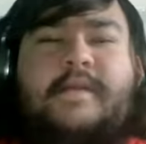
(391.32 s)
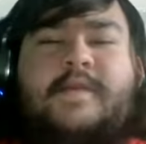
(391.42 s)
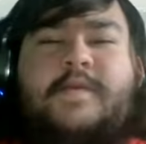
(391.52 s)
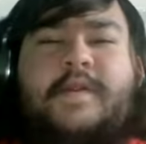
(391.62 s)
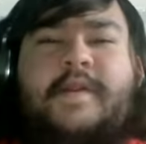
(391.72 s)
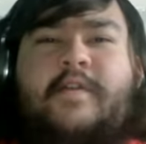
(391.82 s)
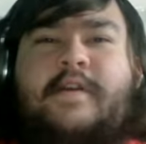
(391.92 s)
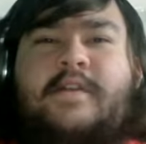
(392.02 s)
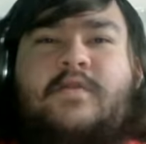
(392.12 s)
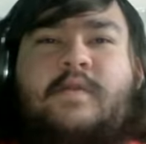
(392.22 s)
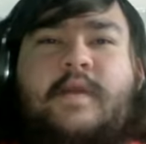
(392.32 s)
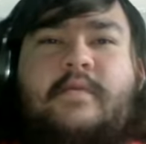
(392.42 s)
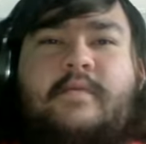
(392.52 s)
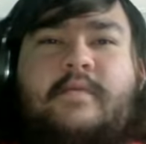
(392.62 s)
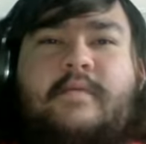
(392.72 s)
night as well they've already sold
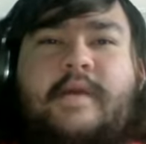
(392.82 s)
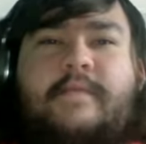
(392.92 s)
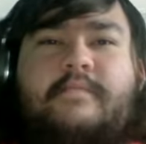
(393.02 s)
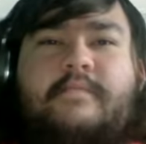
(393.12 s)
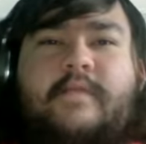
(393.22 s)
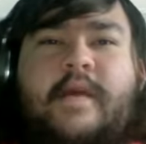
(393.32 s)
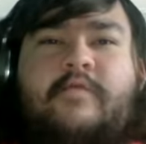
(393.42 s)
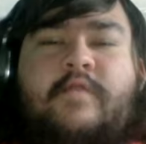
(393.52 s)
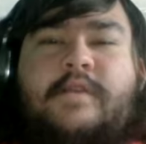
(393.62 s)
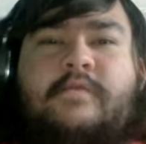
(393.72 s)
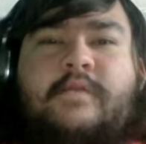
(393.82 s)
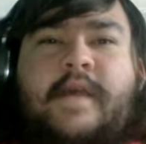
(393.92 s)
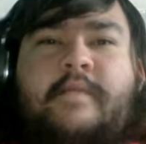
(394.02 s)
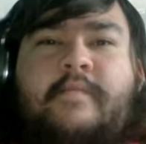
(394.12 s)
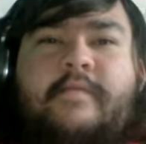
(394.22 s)
out like every single
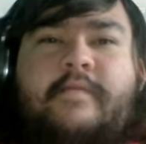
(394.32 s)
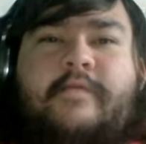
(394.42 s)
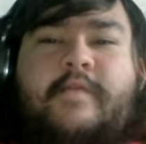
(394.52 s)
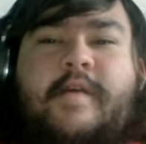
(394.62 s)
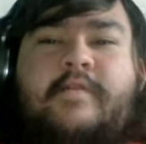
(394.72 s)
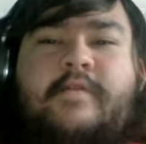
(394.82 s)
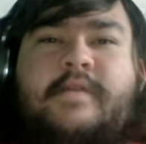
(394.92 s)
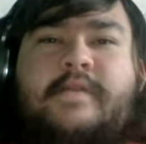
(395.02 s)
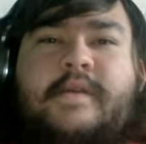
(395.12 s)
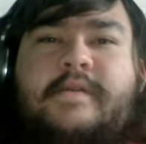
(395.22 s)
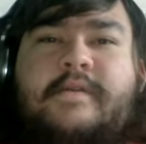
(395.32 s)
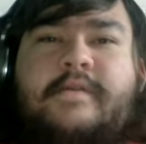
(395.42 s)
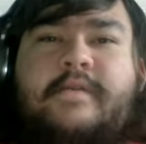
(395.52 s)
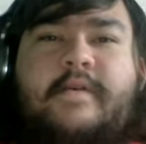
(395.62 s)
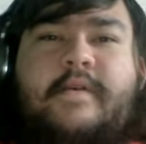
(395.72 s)
game for the Raiders this season,
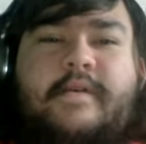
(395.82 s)
so